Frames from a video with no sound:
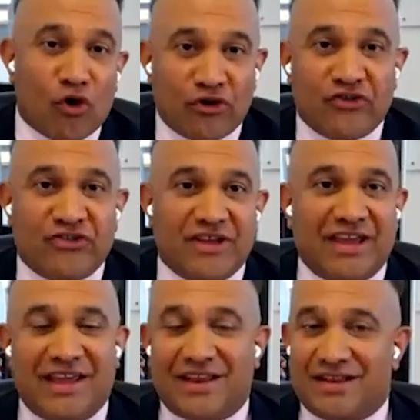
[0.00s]

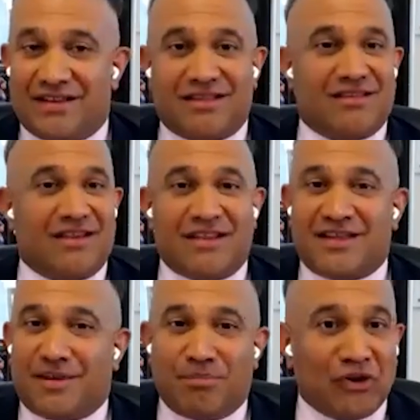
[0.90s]
works.
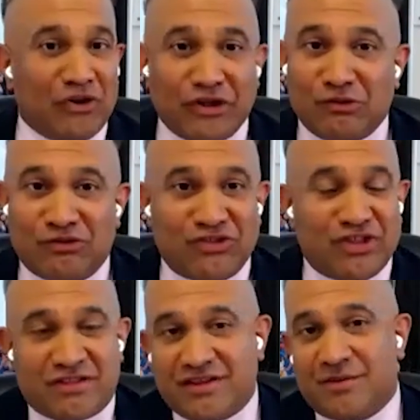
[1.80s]
It's a political
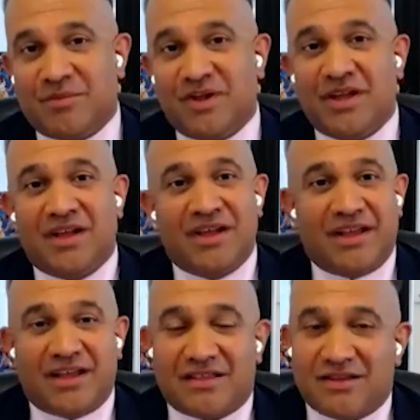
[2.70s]
system.
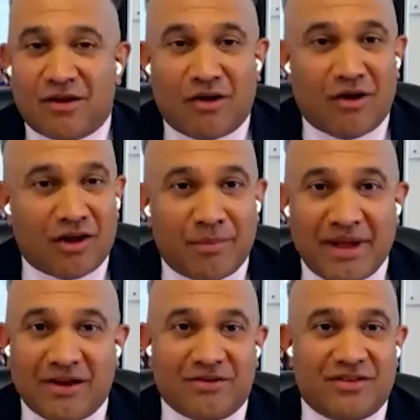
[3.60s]
It's all
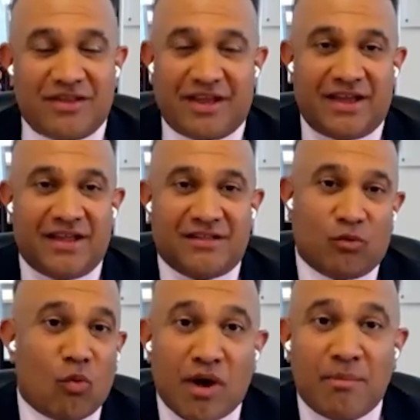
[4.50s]
about it's a
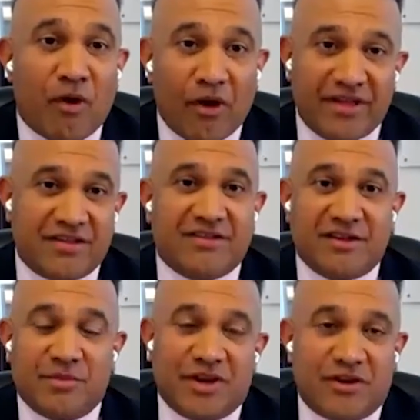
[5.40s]
one party
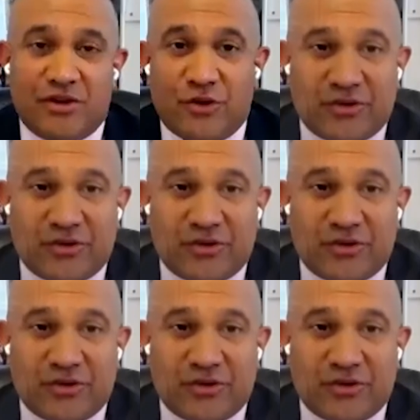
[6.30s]
system in New